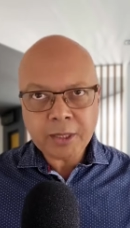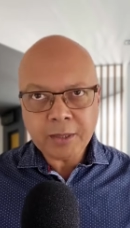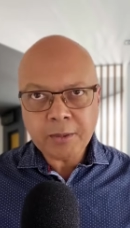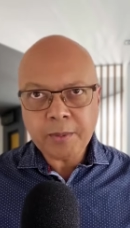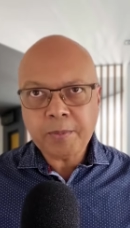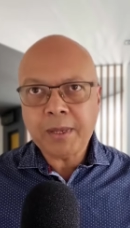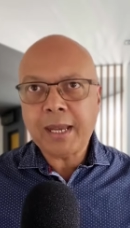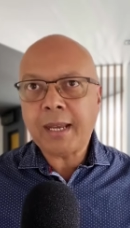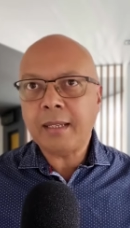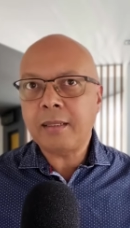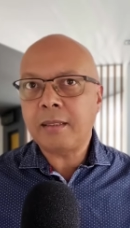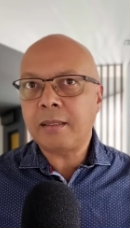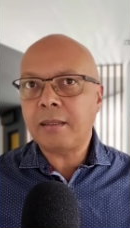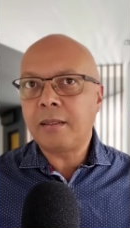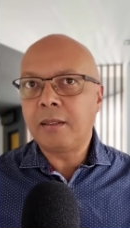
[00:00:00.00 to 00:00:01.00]

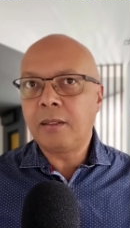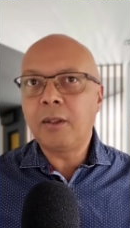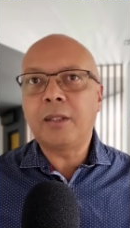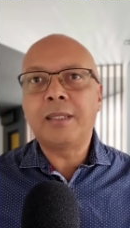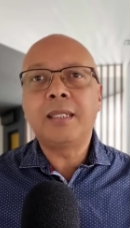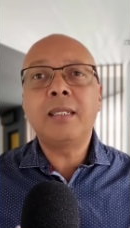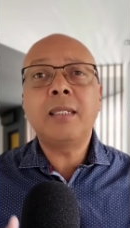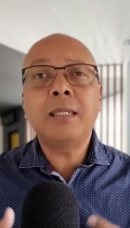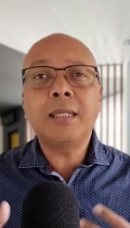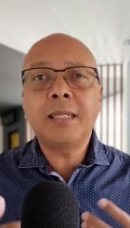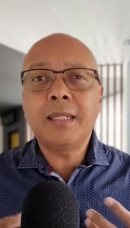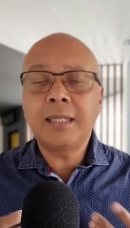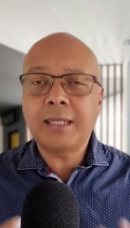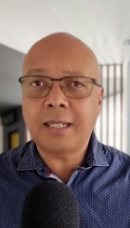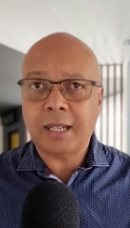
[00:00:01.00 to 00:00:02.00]
replies, Look, this is a
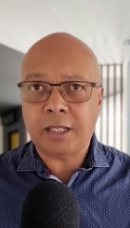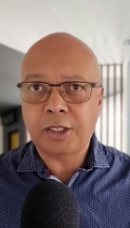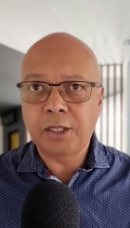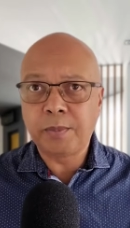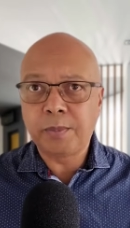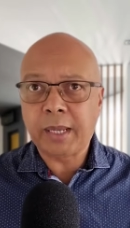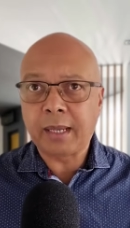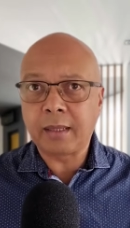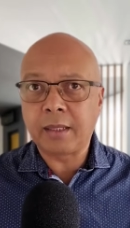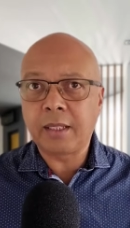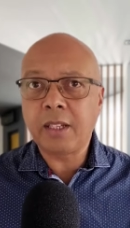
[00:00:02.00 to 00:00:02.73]
discussion panel.